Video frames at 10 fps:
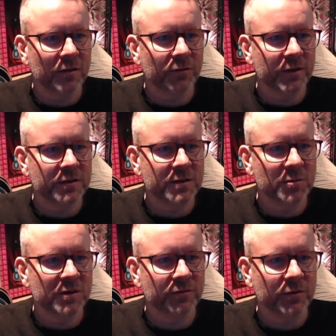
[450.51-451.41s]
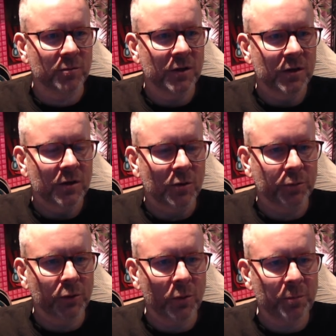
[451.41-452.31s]
for this image from a
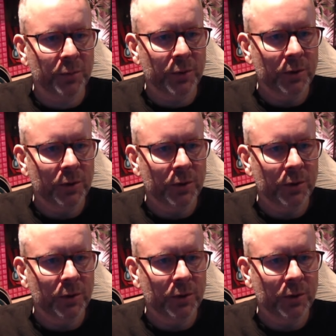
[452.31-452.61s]
prop.